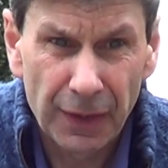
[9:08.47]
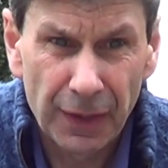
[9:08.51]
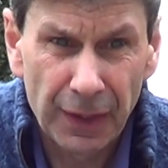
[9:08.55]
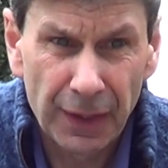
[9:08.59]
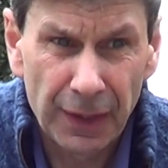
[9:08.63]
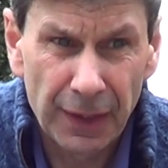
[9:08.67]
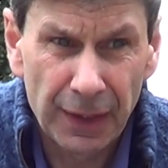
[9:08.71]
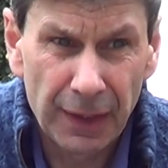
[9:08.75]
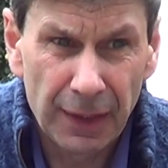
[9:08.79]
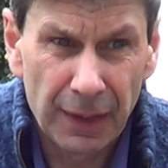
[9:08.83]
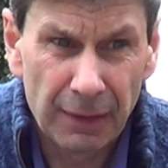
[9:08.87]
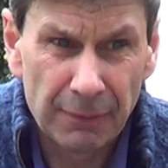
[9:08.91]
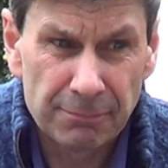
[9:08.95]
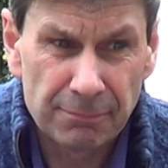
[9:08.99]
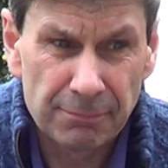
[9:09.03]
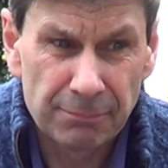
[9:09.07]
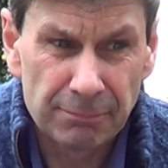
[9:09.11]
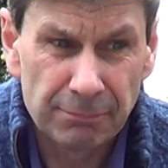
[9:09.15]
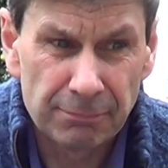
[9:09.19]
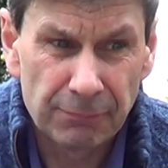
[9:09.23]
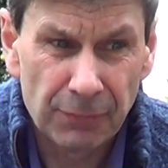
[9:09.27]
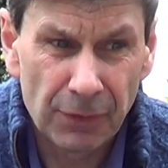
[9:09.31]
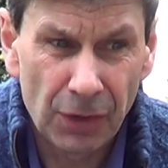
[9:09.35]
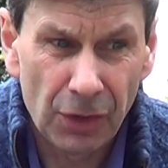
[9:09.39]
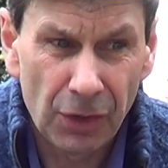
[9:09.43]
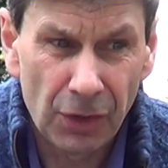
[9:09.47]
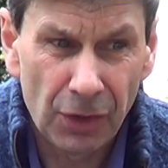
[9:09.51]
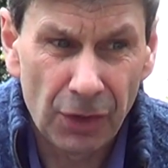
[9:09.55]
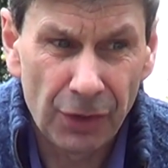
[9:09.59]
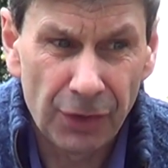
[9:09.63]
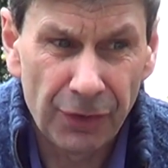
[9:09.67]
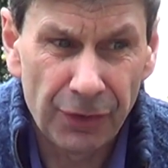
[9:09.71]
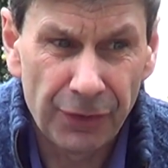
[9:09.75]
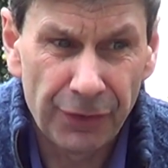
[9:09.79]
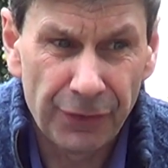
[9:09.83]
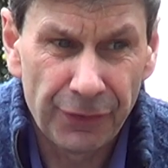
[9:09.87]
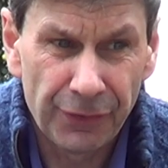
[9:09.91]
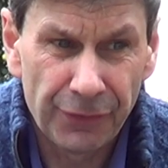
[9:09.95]

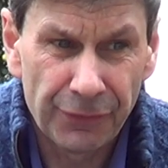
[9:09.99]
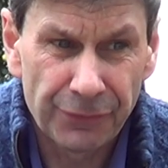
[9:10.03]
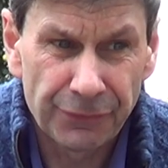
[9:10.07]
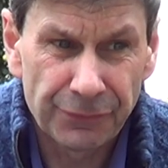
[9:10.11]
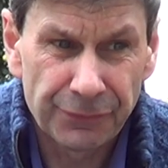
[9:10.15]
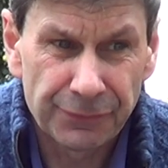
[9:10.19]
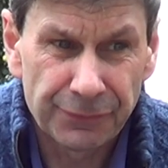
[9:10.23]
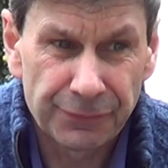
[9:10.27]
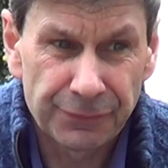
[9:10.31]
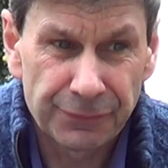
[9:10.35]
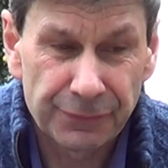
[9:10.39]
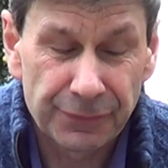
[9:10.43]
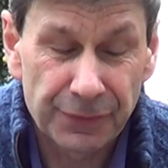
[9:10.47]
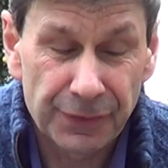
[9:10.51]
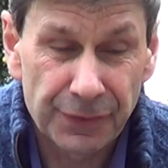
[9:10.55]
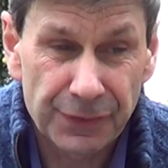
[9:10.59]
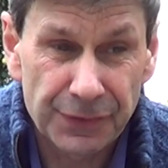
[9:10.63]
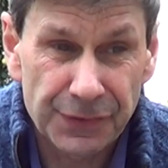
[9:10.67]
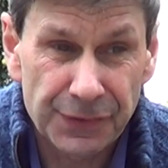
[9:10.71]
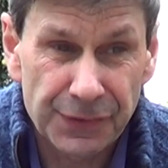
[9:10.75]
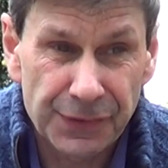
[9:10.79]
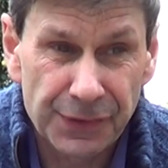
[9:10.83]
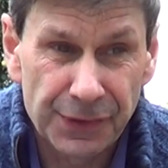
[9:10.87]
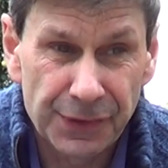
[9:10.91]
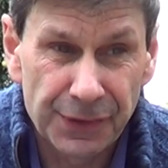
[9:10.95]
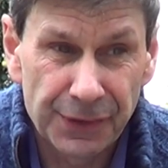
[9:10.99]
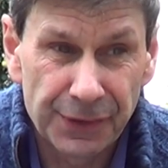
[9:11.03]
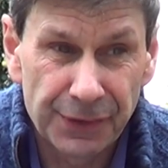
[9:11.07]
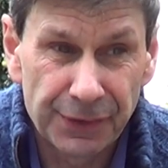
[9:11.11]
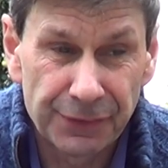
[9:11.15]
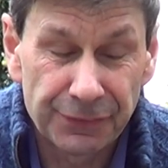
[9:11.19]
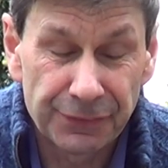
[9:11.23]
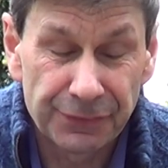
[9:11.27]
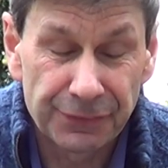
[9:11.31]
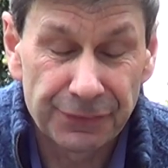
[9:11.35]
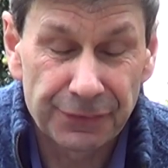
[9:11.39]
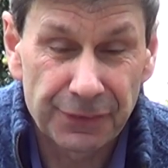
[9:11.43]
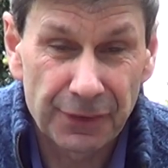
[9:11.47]
on
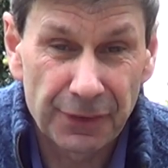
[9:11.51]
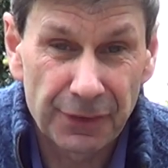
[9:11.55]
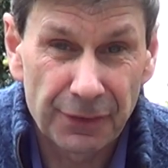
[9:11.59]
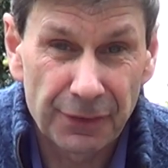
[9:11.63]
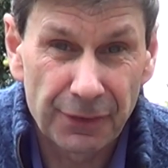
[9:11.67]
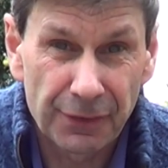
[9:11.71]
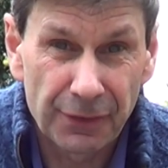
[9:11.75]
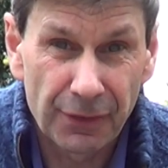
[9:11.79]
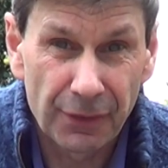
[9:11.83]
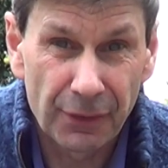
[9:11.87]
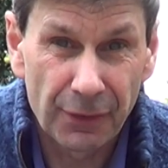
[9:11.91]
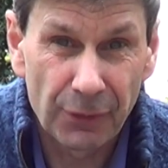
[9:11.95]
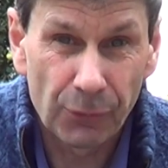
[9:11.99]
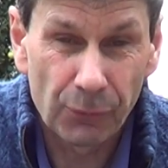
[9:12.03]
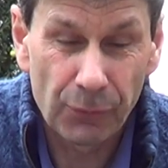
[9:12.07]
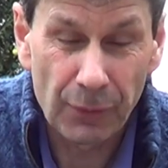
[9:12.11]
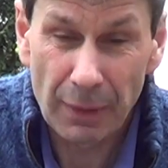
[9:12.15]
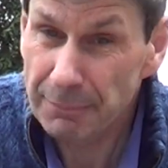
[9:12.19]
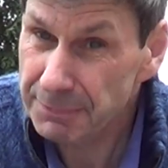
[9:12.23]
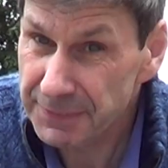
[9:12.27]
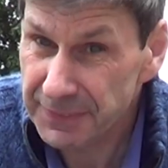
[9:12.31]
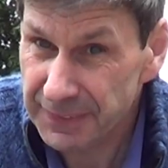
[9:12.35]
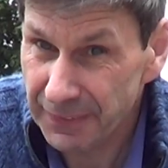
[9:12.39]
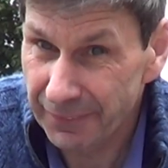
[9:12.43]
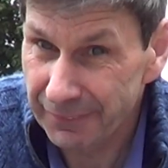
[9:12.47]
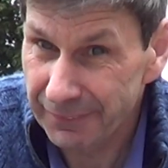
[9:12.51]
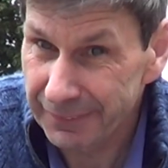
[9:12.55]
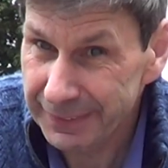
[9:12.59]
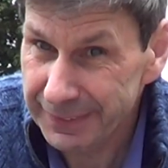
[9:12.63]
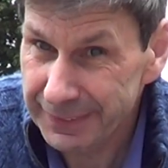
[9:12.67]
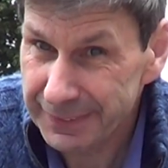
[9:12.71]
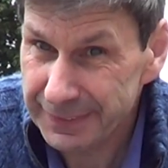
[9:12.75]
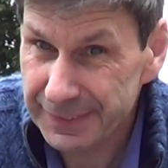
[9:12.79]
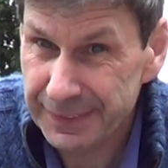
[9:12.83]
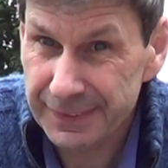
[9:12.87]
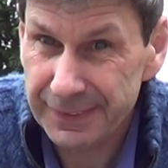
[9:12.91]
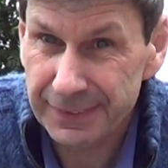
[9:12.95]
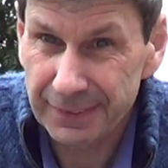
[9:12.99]
certain
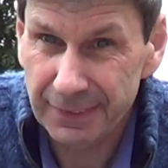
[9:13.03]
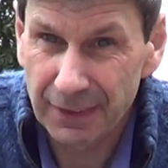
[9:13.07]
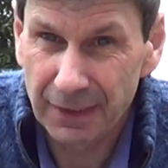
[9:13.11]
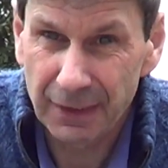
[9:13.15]
websites.